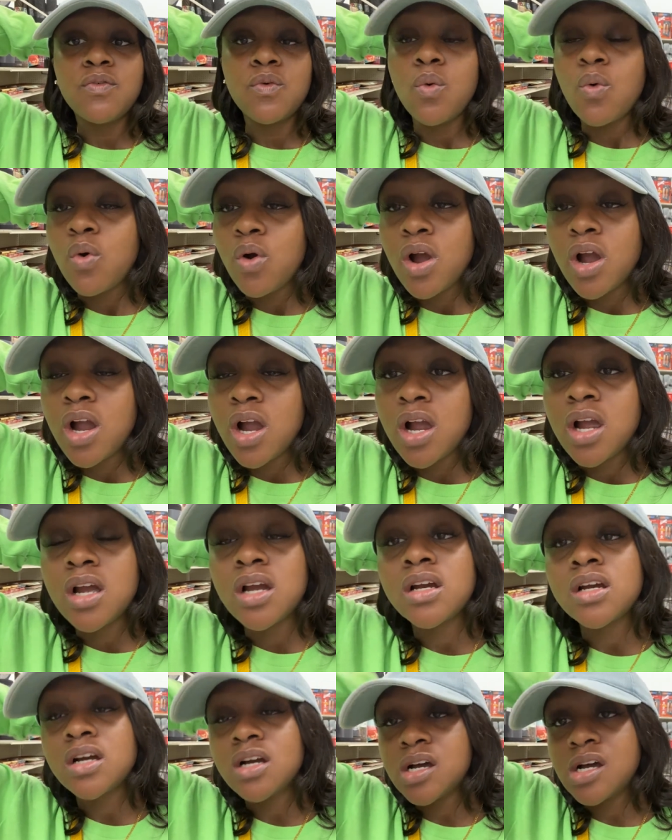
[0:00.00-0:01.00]
for
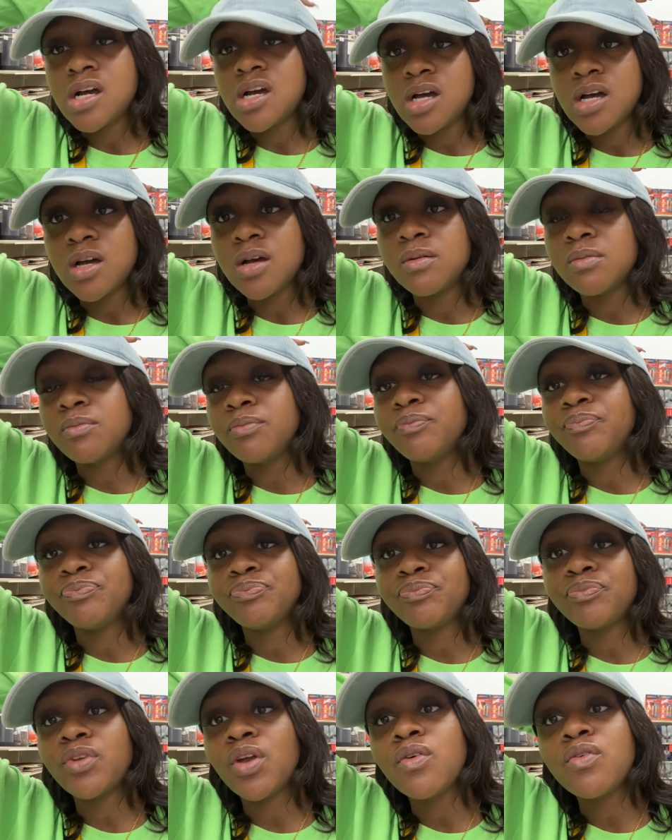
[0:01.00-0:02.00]
um,
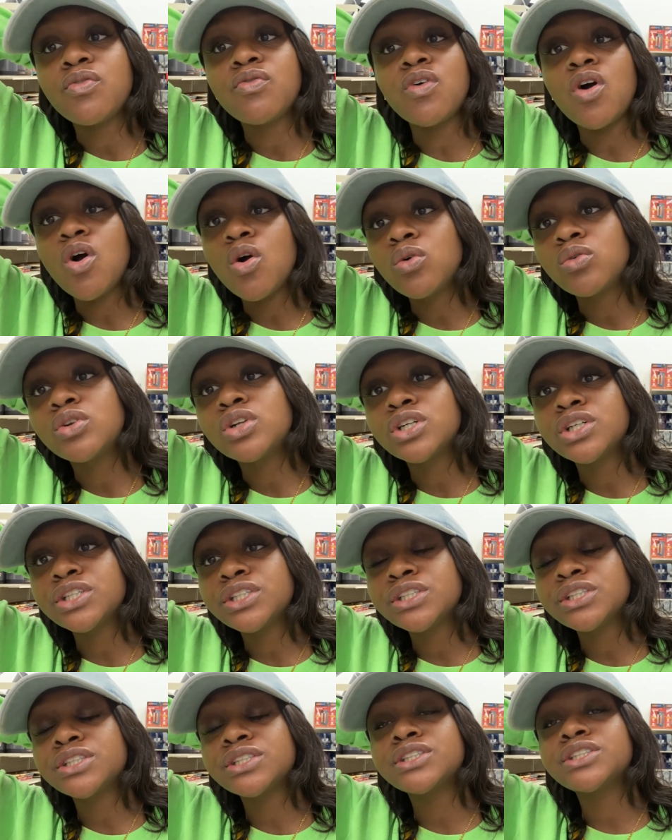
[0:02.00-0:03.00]

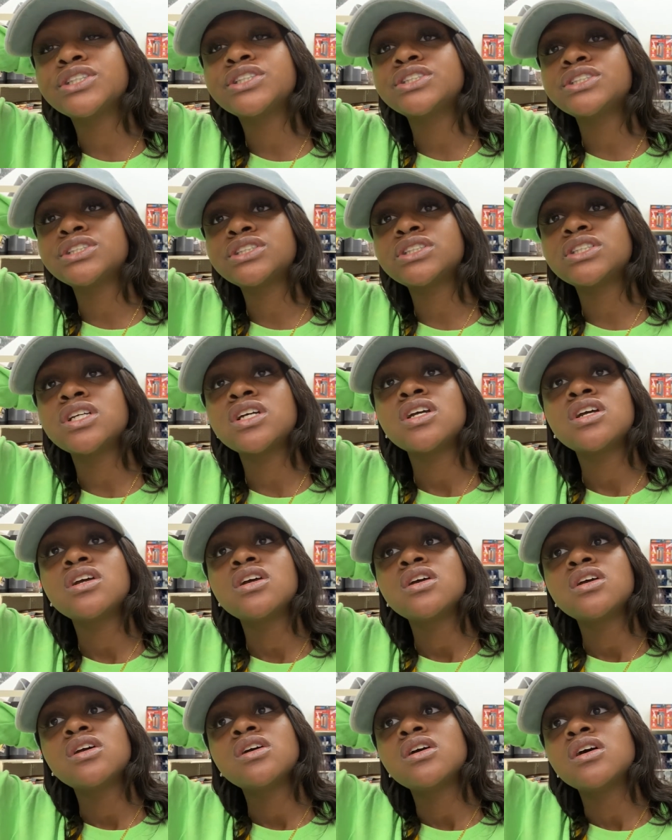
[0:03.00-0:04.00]
folders,
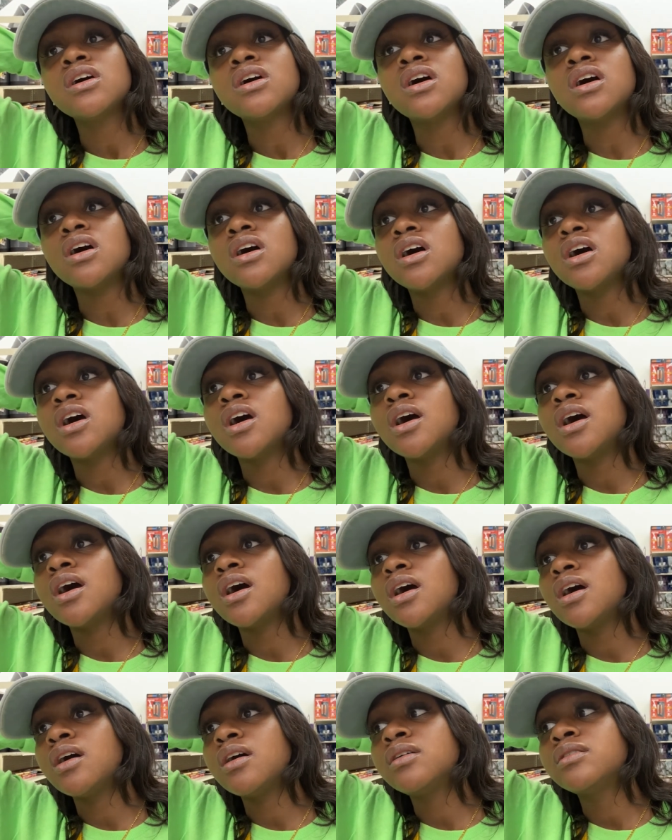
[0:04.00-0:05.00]

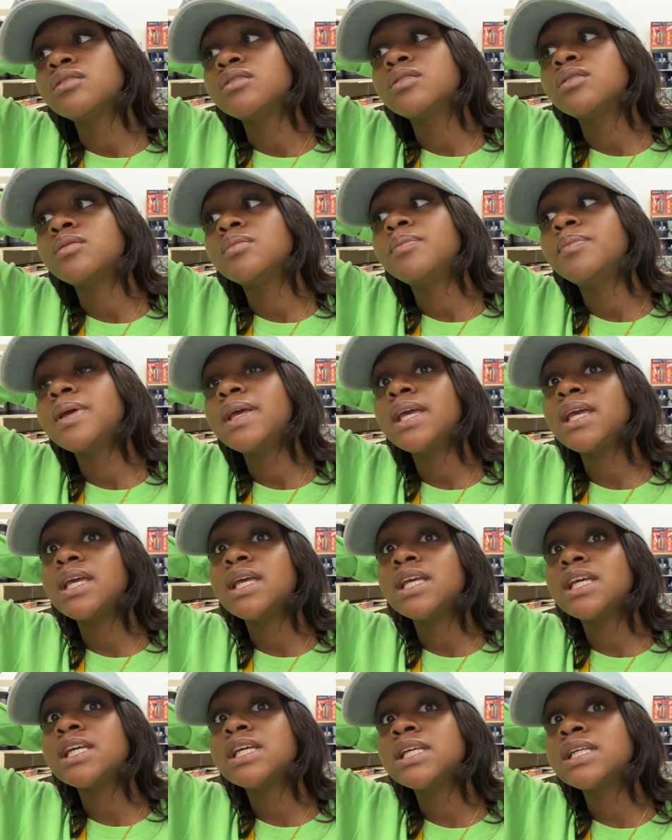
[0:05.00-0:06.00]
uh,
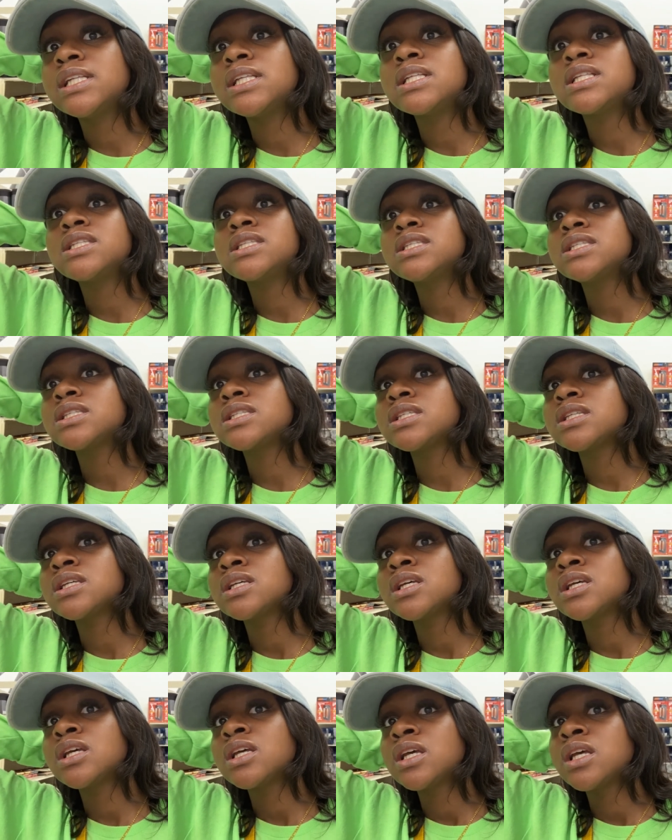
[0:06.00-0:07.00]
pens,
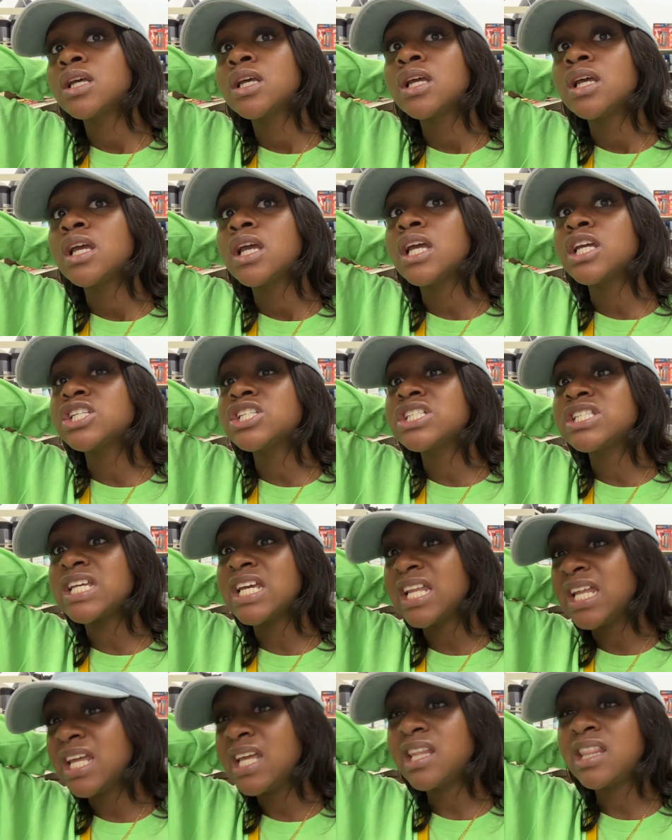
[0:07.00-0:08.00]
and just
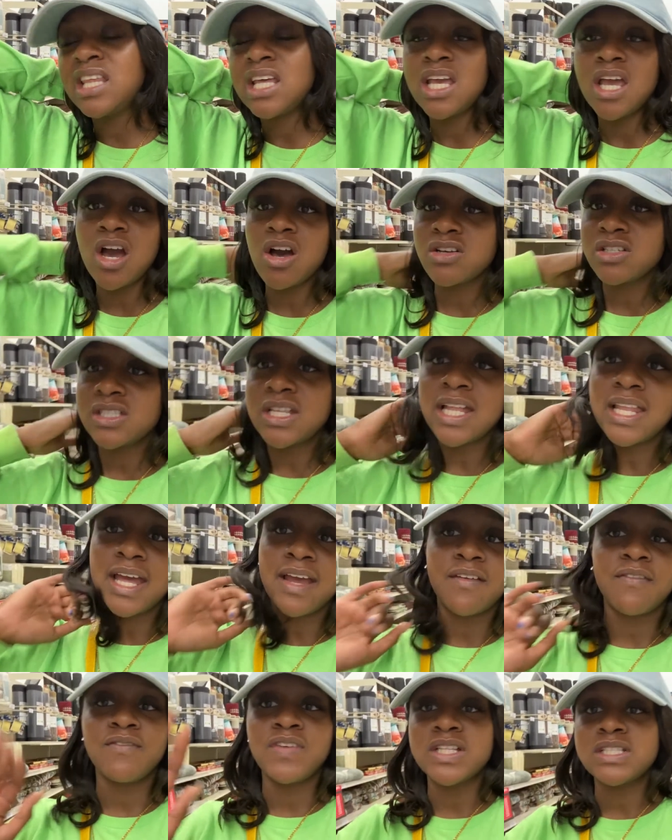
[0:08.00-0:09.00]
anything else that
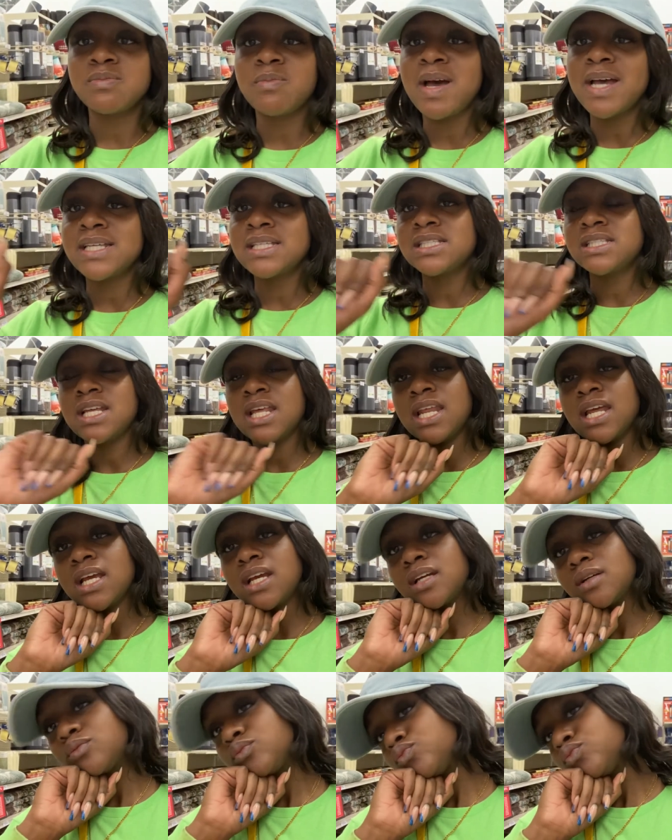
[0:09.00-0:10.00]
like fits my aesthetic.